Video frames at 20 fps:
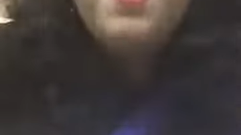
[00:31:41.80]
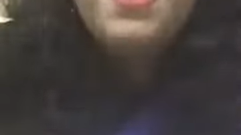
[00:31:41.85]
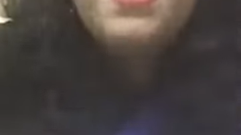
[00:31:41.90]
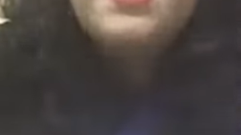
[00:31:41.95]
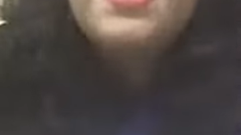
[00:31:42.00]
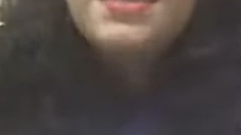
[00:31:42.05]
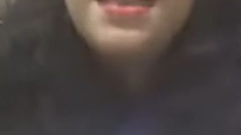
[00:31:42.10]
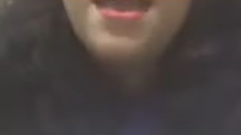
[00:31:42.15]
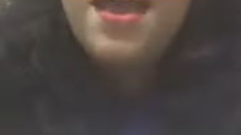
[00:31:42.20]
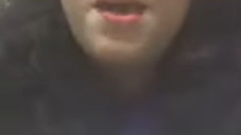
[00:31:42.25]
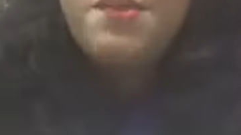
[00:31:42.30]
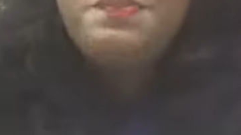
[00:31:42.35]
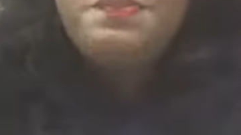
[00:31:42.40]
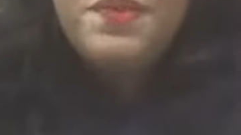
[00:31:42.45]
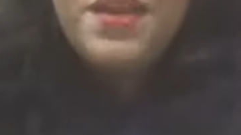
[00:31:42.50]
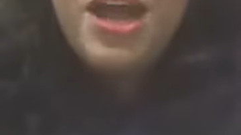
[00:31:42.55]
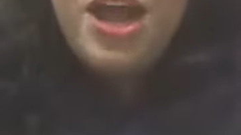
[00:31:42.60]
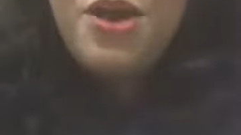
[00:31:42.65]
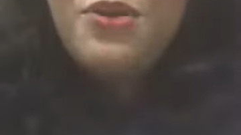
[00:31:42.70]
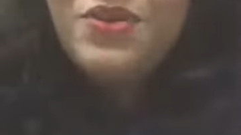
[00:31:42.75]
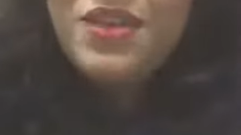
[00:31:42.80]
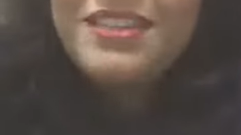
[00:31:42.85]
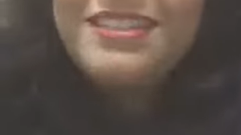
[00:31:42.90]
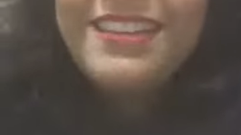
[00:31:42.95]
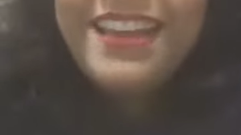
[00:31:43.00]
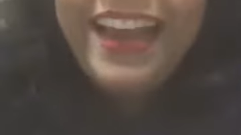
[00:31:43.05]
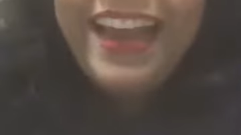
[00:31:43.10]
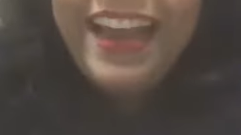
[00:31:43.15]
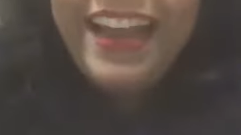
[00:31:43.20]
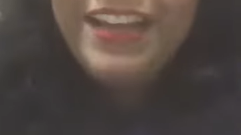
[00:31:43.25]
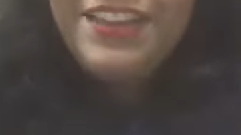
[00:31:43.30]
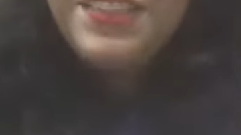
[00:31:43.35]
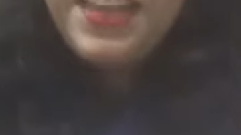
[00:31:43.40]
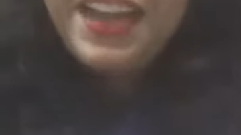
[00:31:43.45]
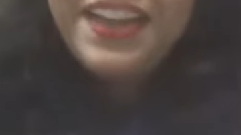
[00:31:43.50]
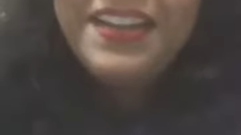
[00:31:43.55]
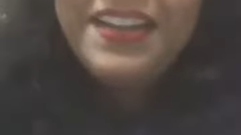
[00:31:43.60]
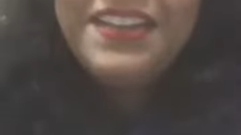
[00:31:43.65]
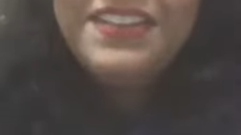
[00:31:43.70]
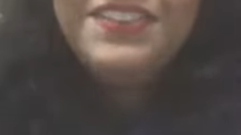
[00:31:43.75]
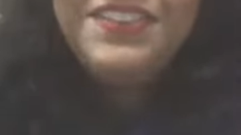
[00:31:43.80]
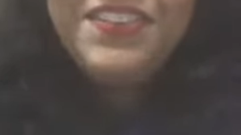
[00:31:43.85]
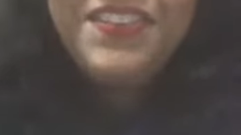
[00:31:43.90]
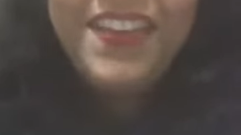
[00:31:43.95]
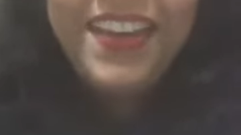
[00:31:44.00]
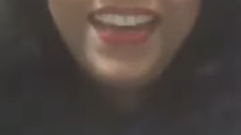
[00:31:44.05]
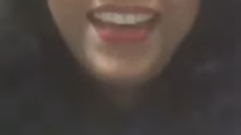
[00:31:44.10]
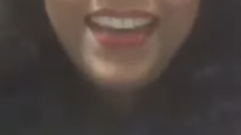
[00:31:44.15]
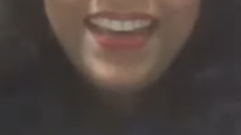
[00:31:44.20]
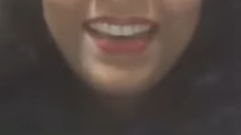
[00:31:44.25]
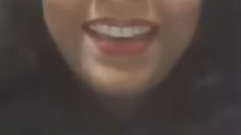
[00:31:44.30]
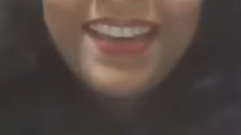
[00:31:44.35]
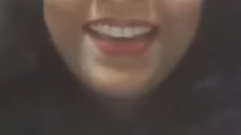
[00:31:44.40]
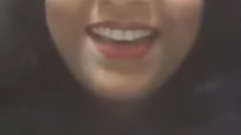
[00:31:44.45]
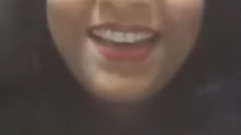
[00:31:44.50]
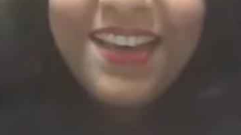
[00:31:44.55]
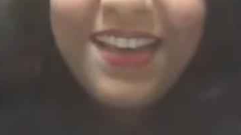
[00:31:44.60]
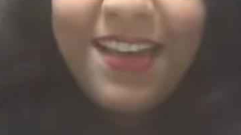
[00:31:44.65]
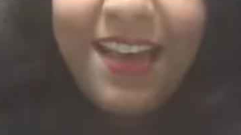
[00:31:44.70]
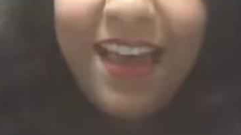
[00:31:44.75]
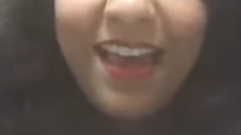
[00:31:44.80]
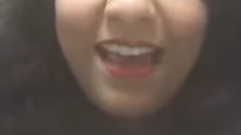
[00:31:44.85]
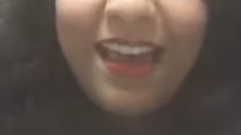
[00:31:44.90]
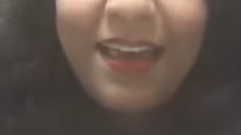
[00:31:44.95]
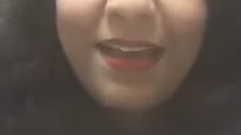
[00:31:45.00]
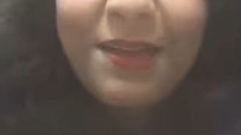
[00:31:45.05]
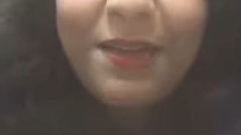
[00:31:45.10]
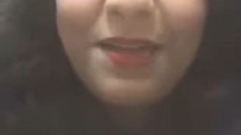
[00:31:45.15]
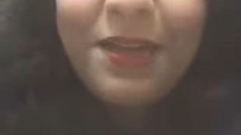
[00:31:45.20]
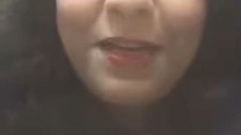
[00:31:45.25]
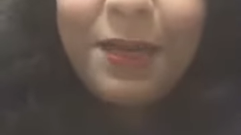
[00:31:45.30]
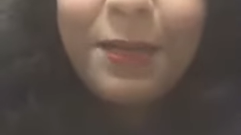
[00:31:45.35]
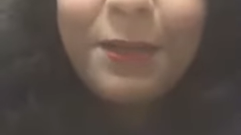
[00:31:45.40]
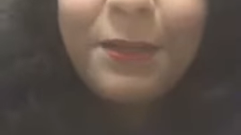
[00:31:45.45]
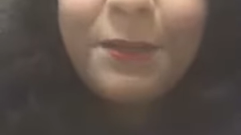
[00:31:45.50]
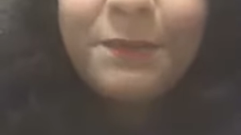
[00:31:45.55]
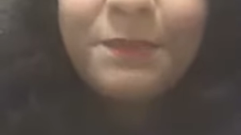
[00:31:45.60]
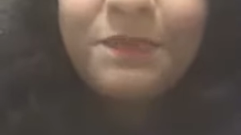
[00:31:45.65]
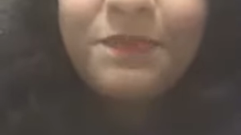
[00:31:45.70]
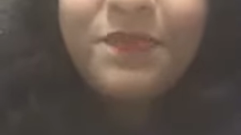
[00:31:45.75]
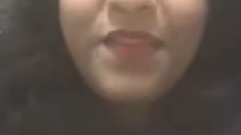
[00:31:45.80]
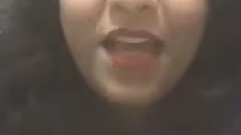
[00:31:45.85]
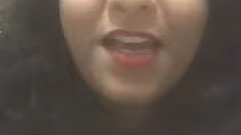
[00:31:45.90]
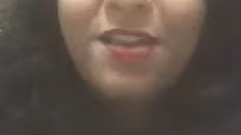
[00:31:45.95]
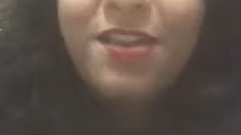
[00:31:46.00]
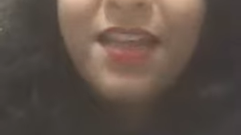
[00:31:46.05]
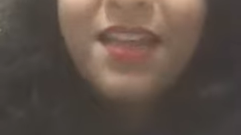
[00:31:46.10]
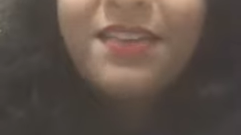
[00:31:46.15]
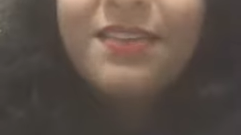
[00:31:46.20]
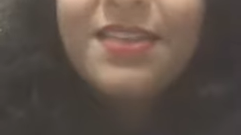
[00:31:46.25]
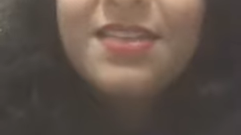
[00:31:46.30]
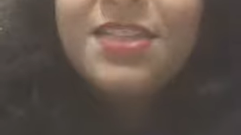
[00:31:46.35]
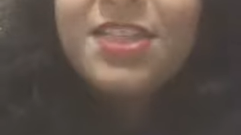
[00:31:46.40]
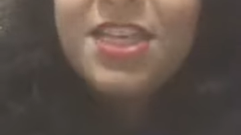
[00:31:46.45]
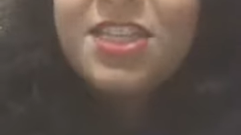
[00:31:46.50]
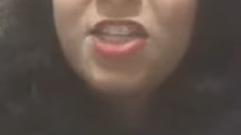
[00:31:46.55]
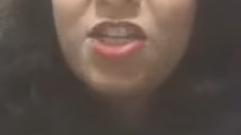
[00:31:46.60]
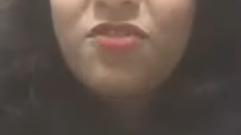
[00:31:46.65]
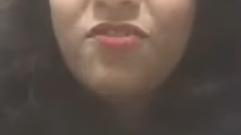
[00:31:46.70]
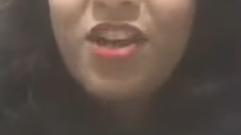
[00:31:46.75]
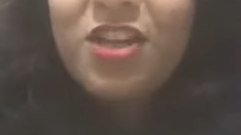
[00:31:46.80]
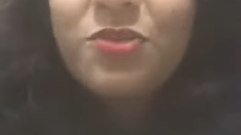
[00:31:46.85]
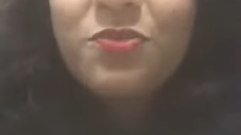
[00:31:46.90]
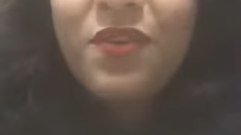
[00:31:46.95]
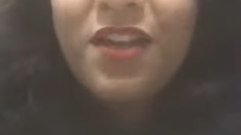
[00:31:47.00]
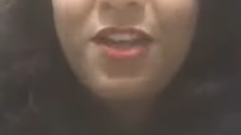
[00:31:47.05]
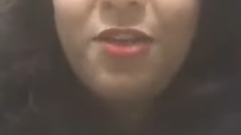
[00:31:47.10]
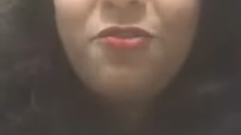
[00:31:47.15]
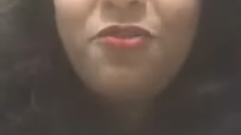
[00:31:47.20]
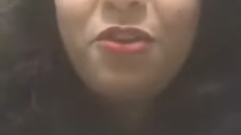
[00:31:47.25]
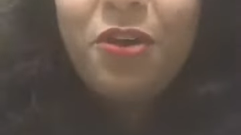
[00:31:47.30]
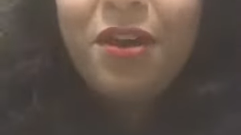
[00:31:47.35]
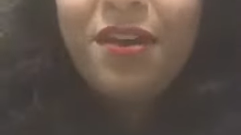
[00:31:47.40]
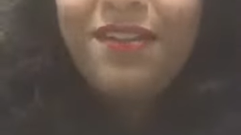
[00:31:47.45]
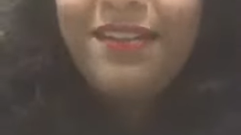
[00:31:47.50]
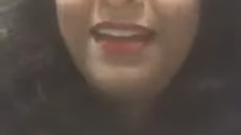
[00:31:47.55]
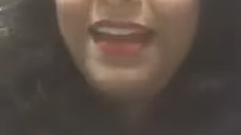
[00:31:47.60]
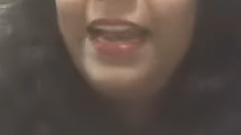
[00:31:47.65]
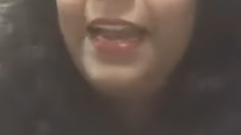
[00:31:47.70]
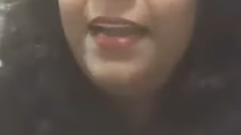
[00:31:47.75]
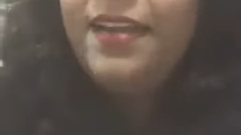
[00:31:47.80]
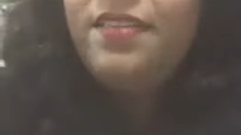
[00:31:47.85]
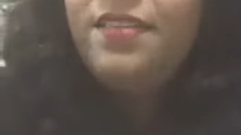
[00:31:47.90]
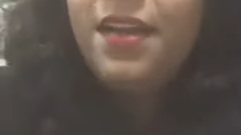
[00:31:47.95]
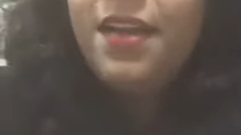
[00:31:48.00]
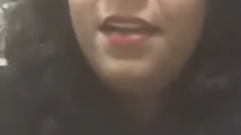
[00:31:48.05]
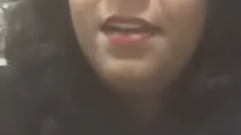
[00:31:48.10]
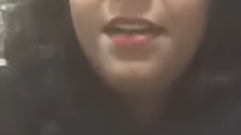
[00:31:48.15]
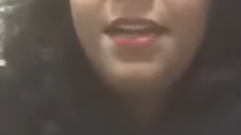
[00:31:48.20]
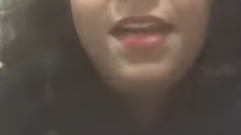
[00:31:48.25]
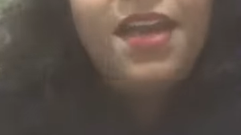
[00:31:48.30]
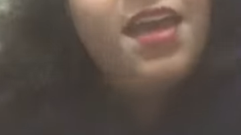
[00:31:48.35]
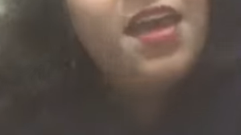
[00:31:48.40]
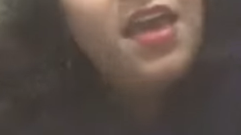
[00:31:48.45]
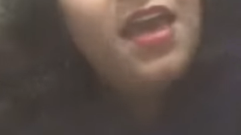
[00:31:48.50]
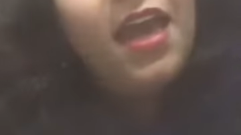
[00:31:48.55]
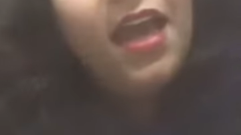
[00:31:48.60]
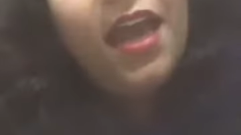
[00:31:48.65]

is up now. It's 8.33 and um, I think this session was only for 8.30.